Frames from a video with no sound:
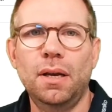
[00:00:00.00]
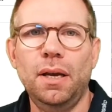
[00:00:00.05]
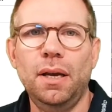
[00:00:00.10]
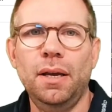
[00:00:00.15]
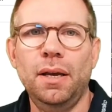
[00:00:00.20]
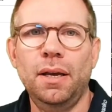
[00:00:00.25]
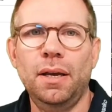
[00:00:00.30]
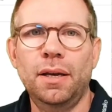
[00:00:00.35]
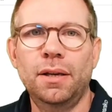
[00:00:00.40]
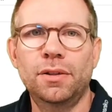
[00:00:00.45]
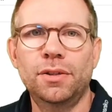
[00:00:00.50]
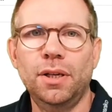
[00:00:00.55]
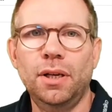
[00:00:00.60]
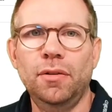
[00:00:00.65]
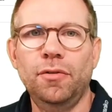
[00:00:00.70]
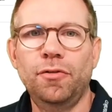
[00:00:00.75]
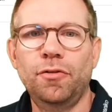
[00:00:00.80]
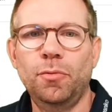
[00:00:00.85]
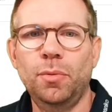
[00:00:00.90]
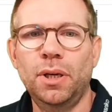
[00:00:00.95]
And
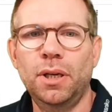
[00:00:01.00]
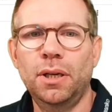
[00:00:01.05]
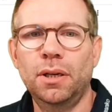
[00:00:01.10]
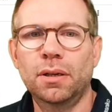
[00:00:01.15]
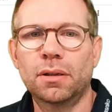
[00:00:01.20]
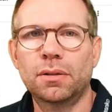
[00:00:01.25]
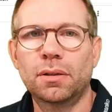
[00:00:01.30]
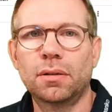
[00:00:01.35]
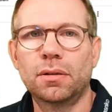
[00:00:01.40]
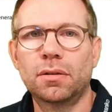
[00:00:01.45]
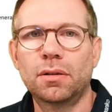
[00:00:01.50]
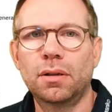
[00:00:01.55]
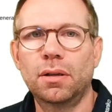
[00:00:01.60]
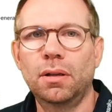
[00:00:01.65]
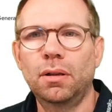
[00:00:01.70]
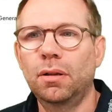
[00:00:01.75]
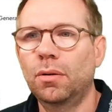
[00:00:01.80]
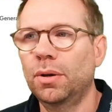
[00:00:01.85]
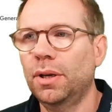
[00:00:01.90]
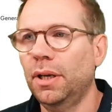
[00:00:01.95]
if we
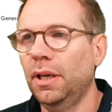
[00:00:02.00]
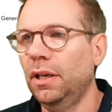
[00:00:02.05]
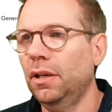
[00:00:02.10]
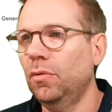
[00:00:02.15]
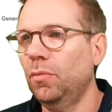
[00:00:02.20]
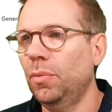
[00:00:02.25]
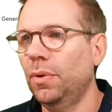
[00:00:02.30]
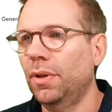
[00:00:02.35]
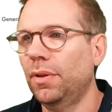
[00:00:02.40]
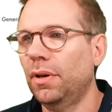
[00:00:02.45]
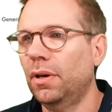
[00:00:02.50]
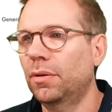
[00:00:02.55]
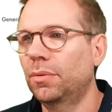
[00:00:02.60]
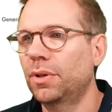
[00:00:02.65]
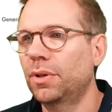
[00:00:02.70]
log in with our